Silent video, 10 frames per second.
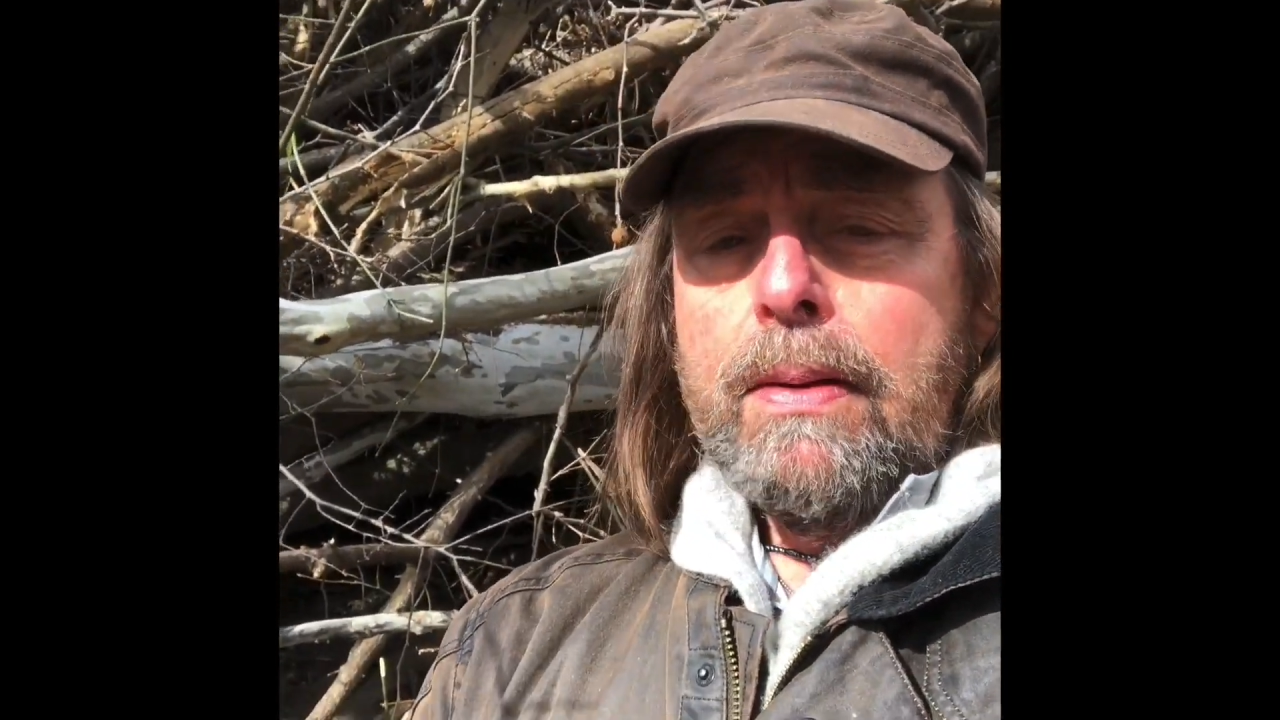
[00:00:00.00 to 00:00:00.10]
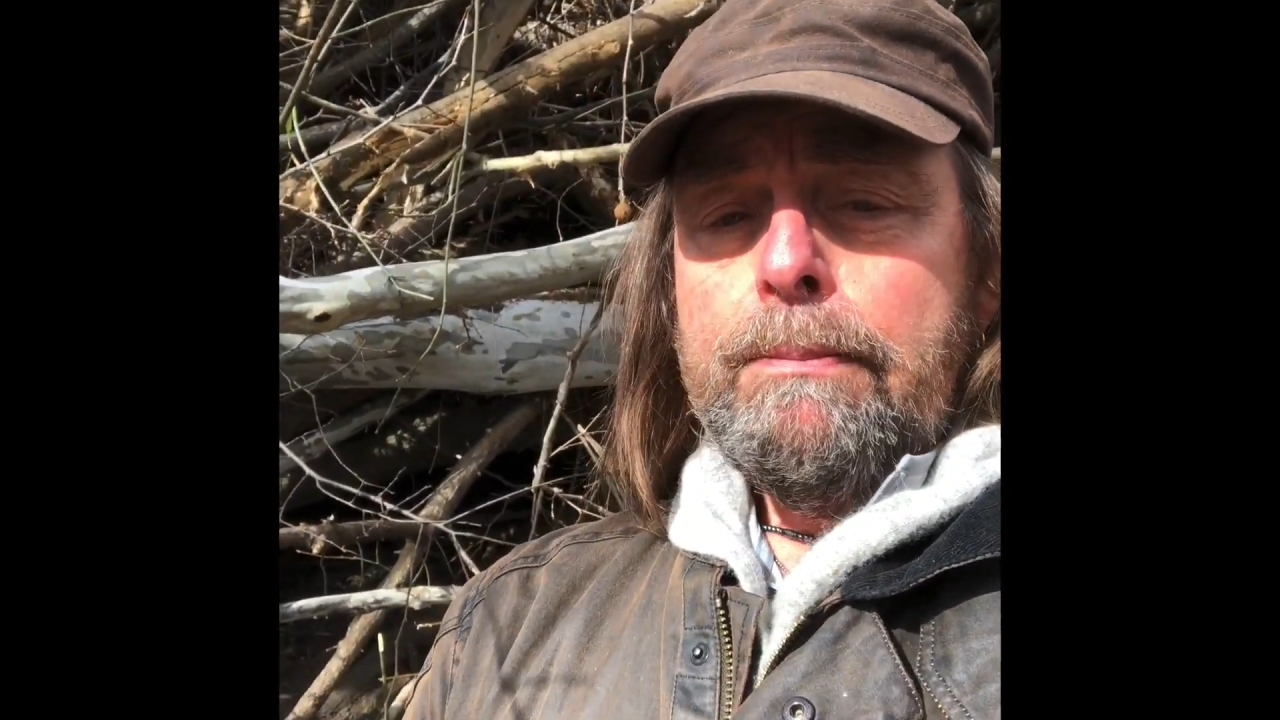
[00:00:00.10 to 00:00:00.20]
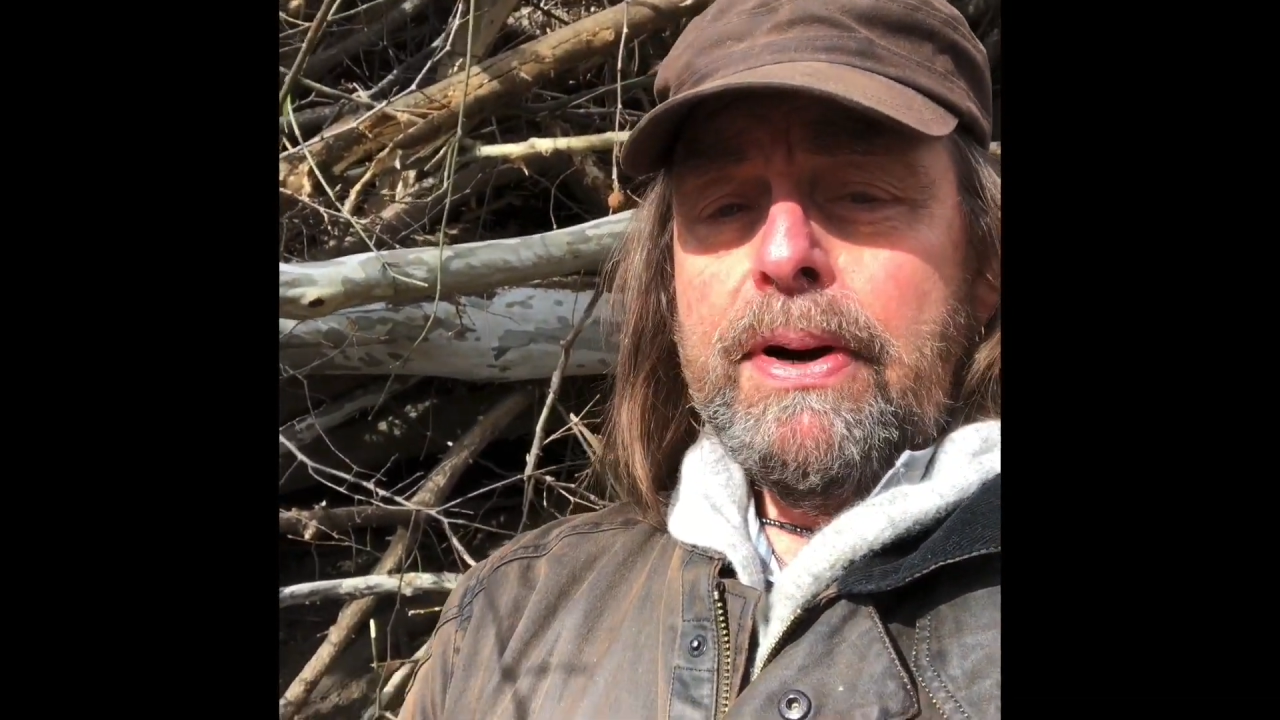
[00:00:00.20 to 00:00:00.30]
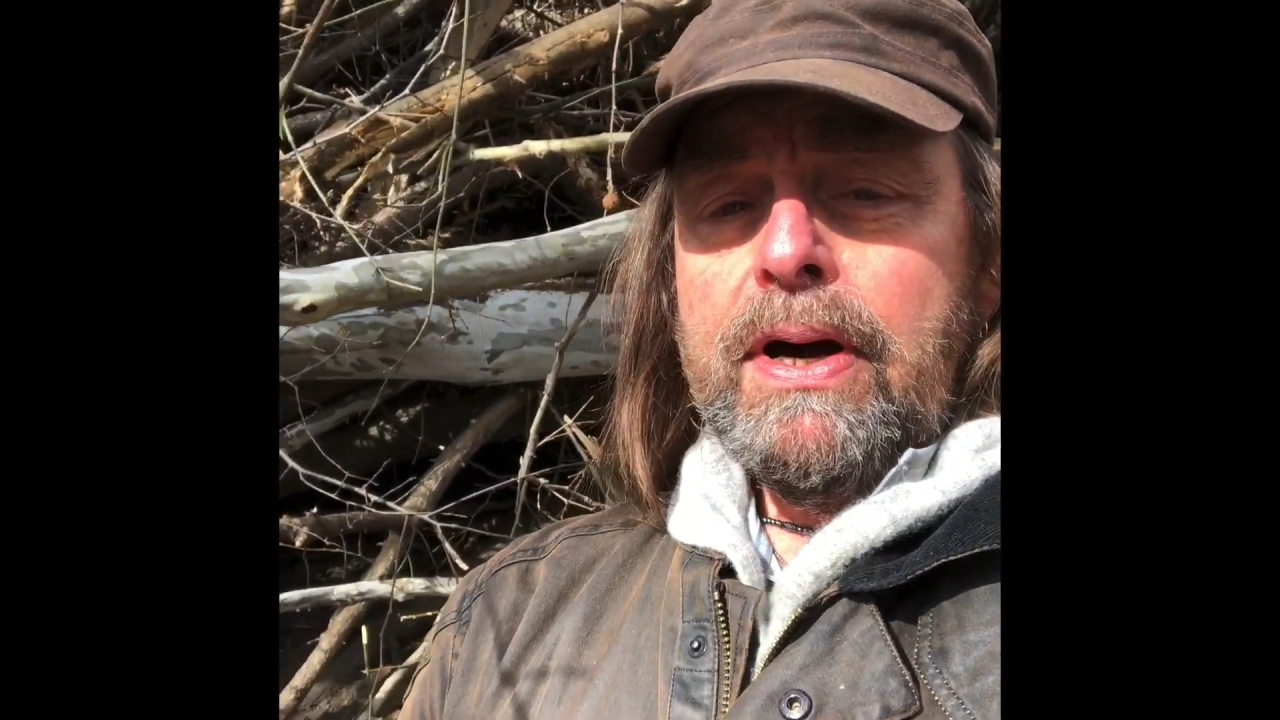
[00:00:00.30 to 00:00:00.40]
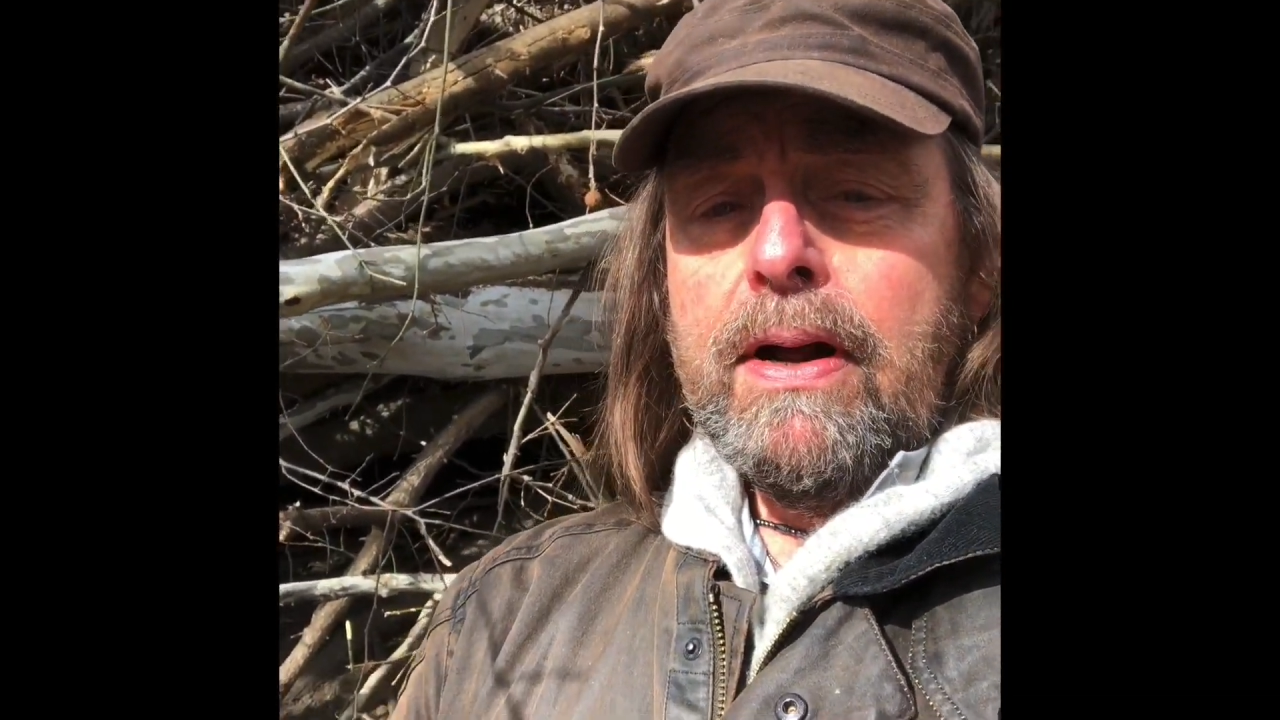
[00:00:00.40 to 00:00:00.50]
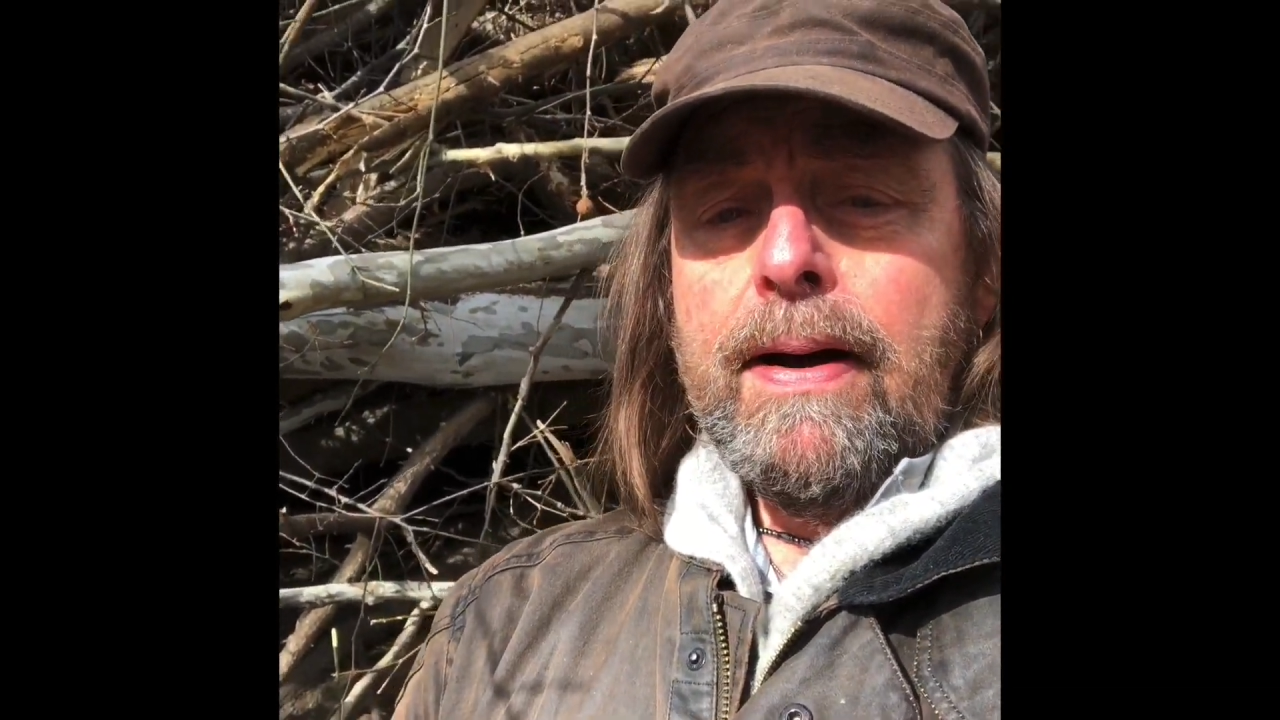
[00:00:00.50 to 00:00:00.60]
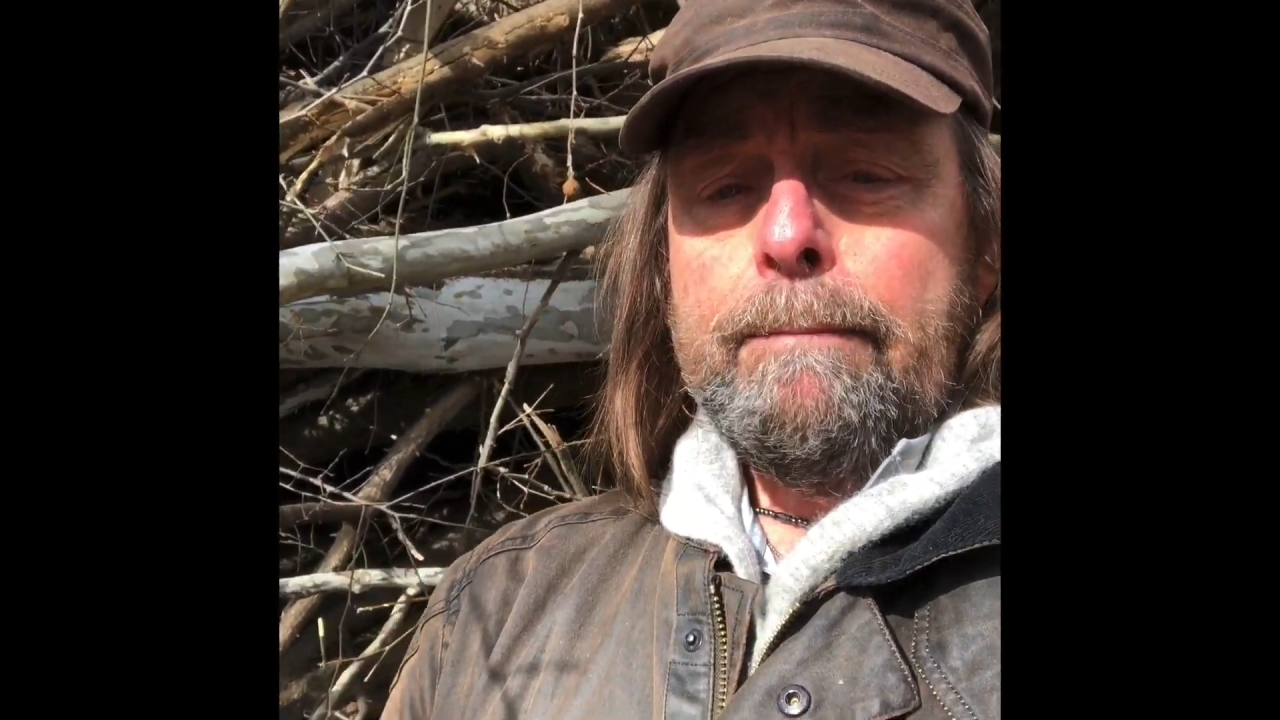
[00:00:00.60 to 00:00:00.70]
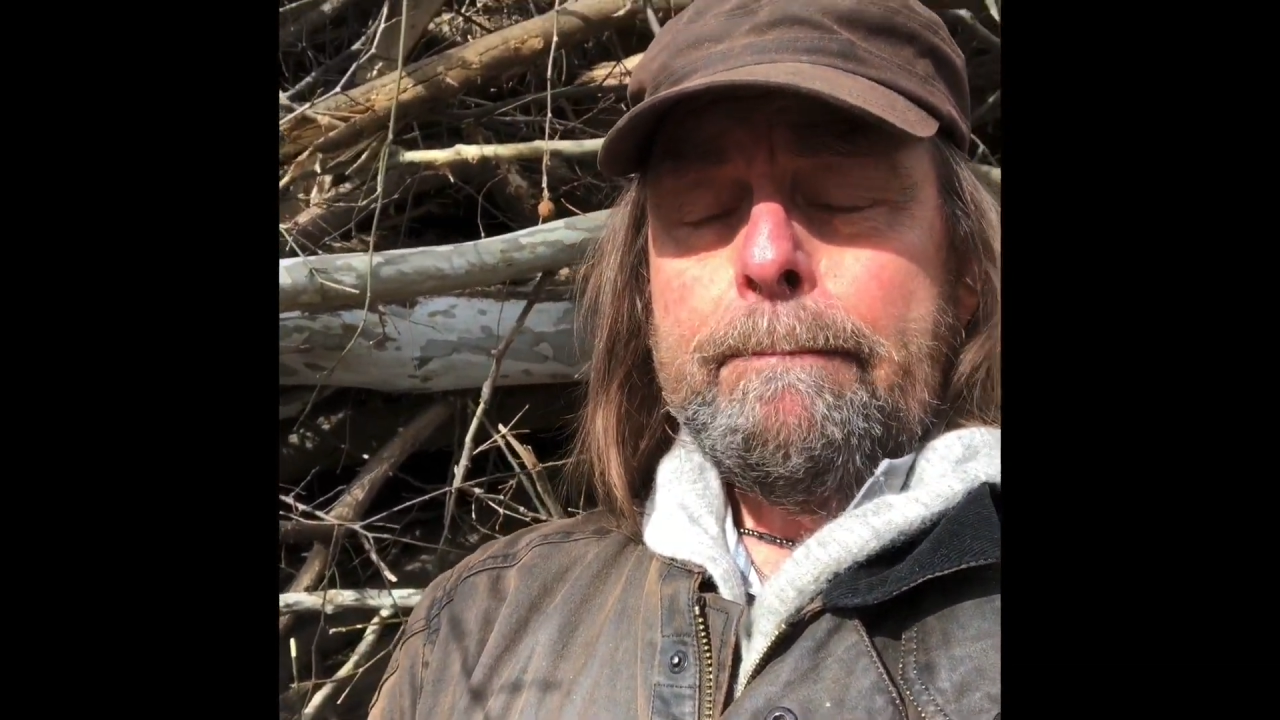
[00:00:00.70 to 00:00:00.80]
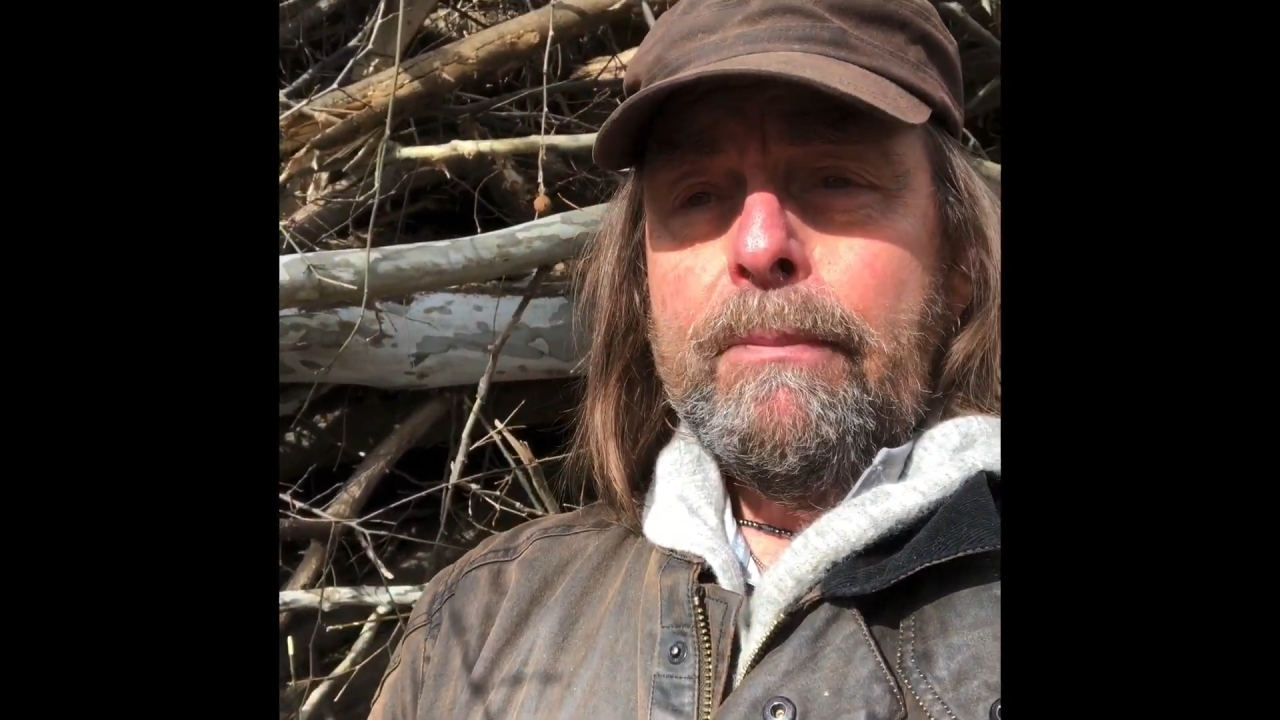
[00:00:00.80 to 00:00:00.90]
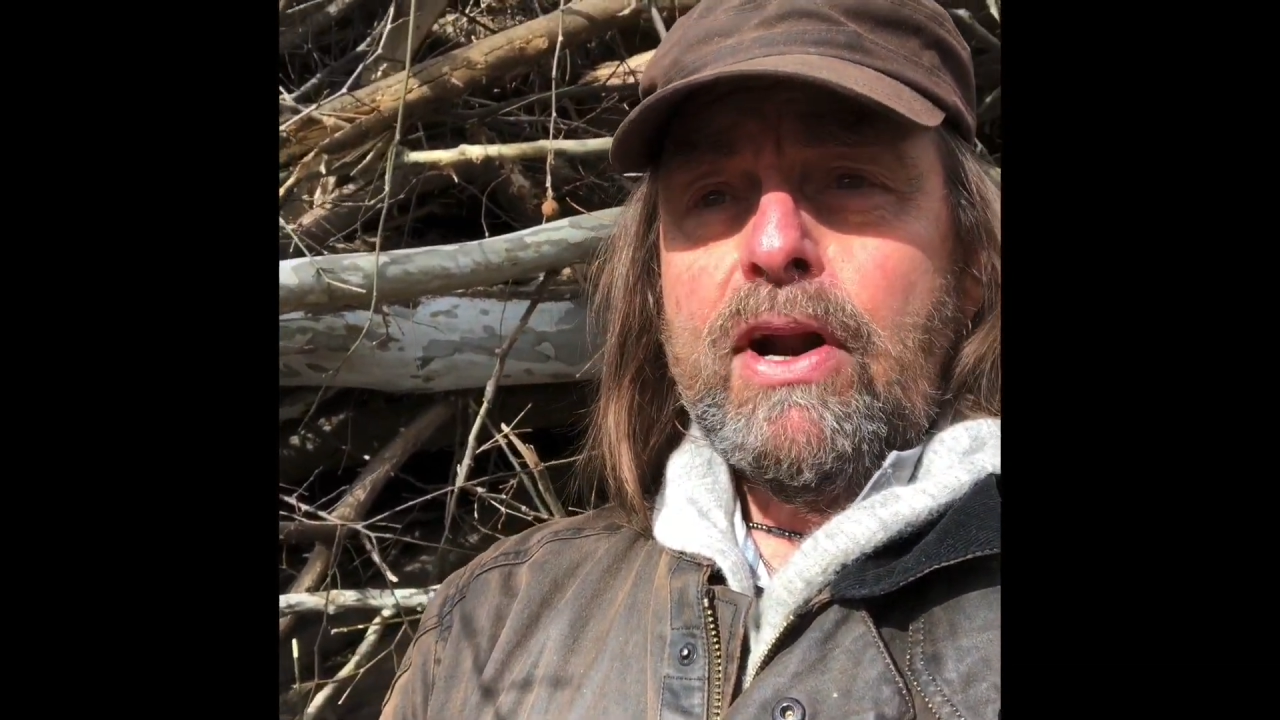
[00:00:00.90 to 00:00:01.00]
But
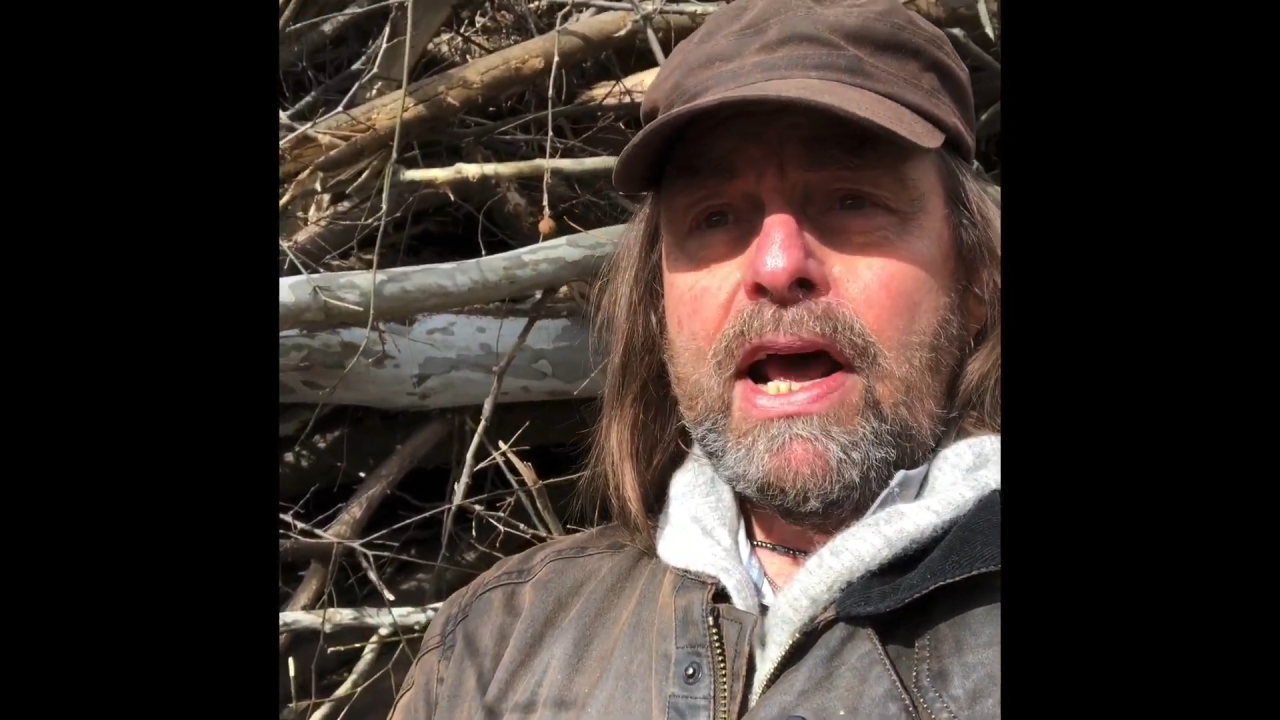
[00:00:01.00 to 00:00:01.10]
what